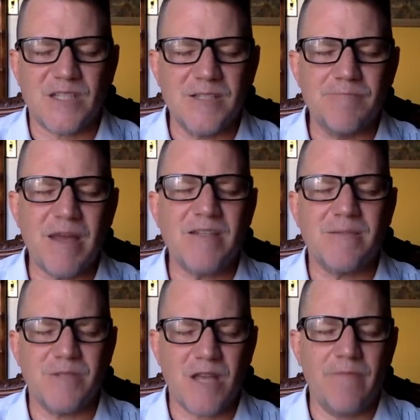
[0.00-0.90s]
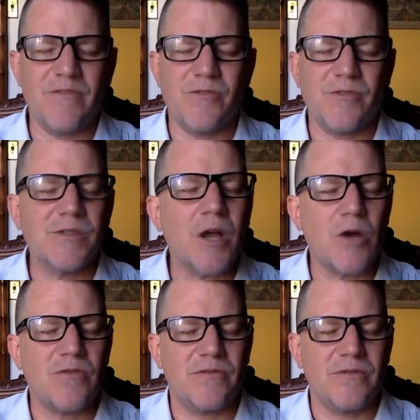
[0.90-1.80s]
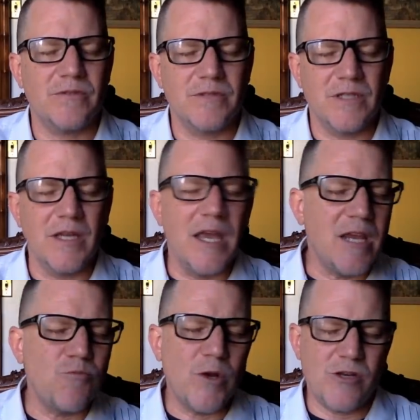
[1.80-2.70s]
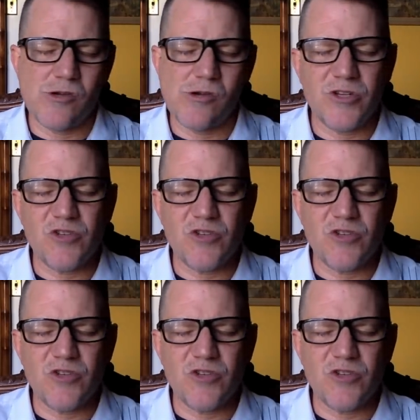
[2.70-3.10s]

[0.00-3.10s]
Spend some time for yourself. It wouldn't hurt